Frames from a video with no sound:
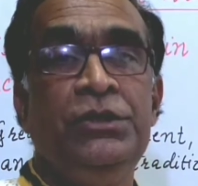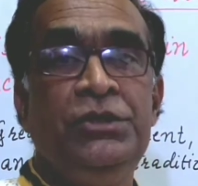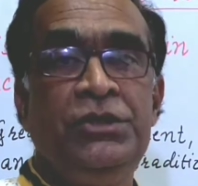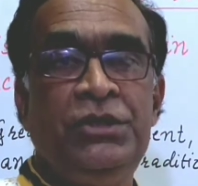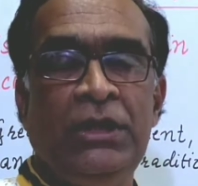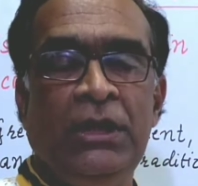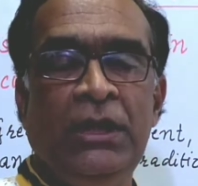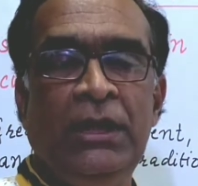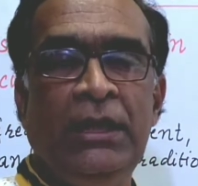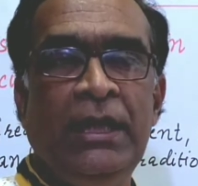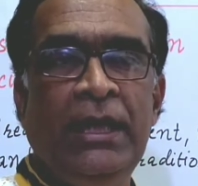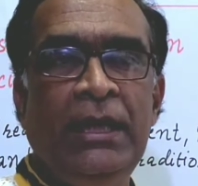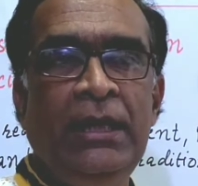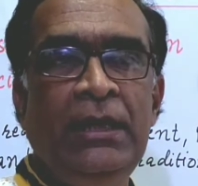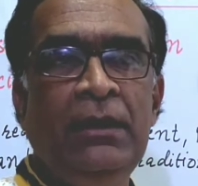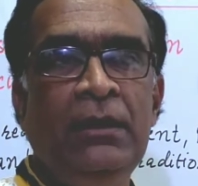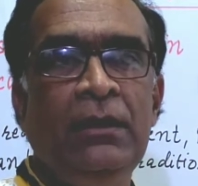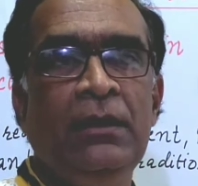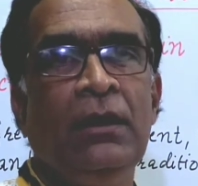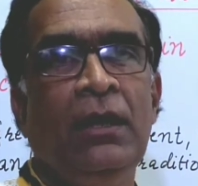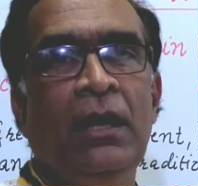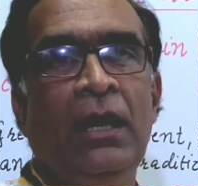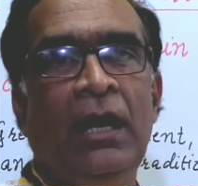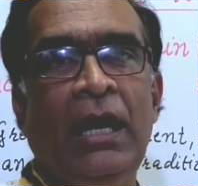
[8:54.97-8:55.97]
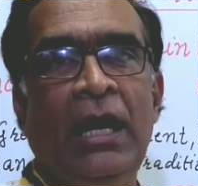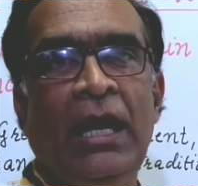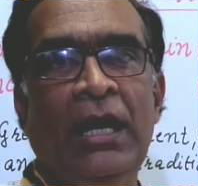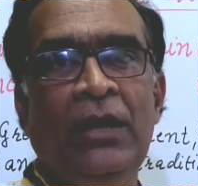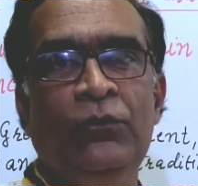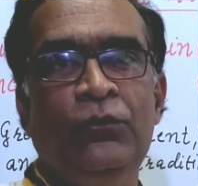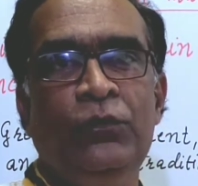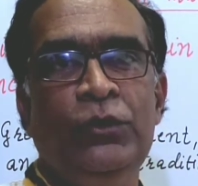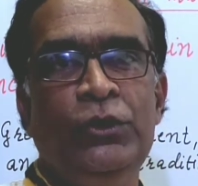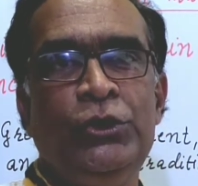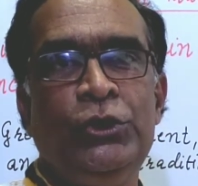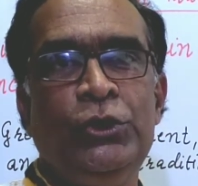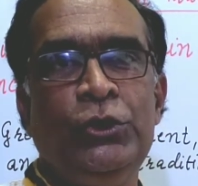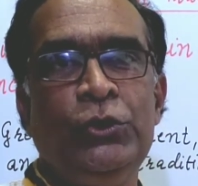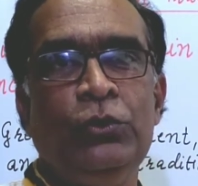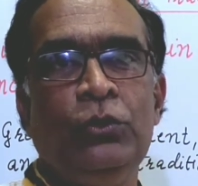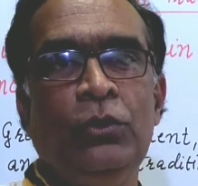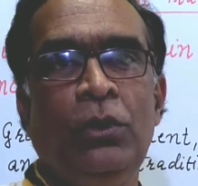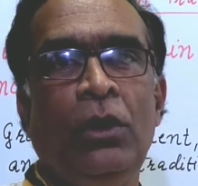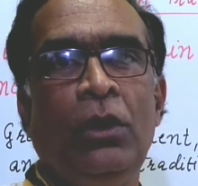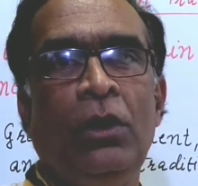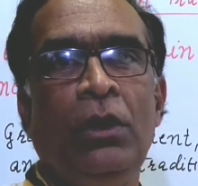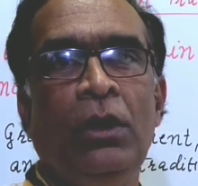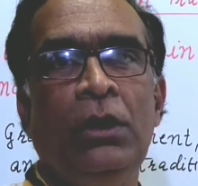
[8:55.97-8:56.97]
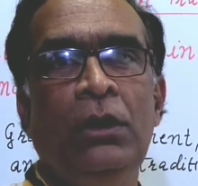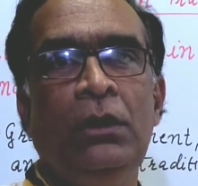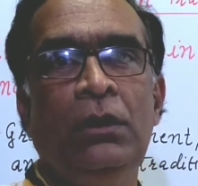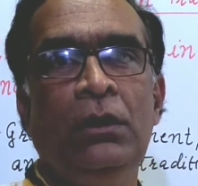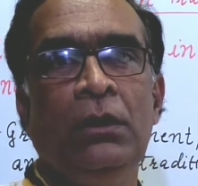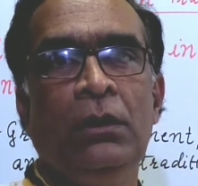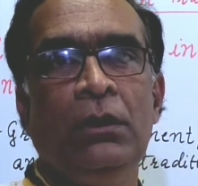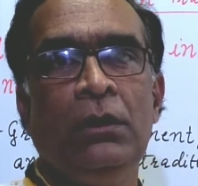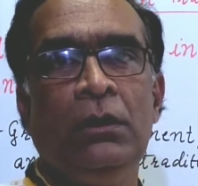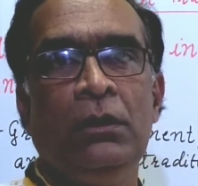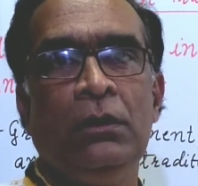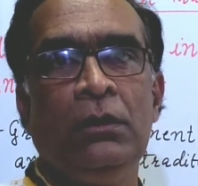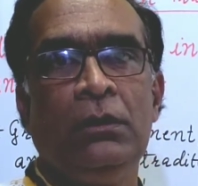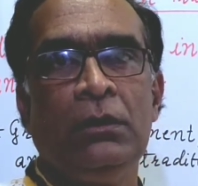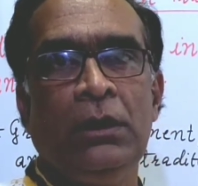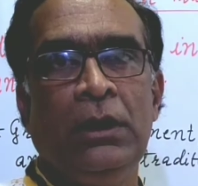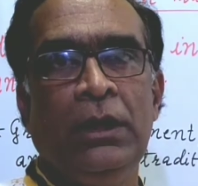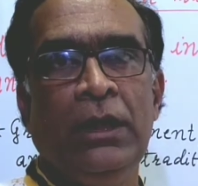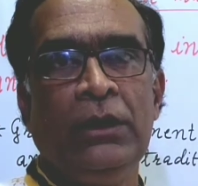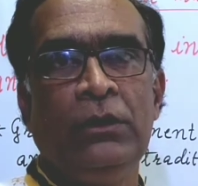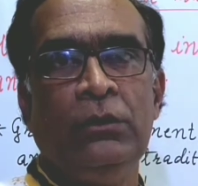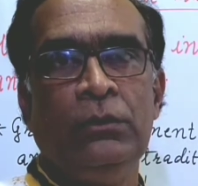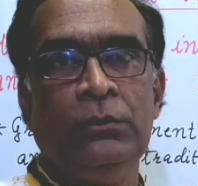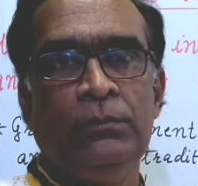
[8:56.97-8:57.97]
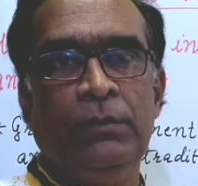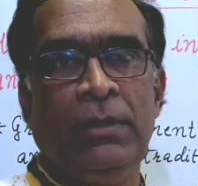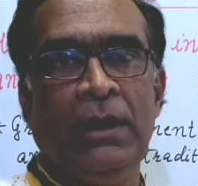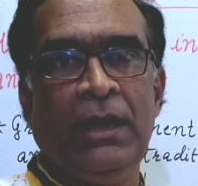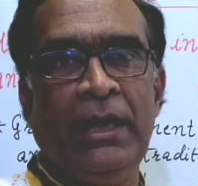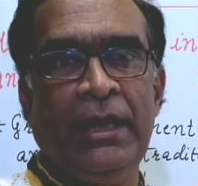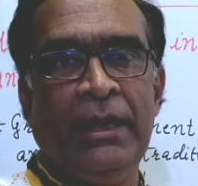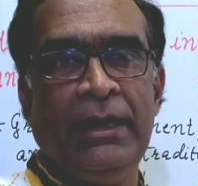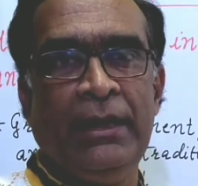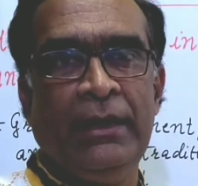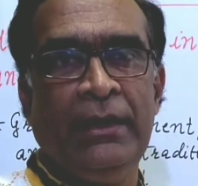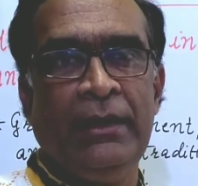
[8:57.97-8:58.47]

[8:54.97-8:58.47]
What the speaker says: Till then, I wish you all a goodbye.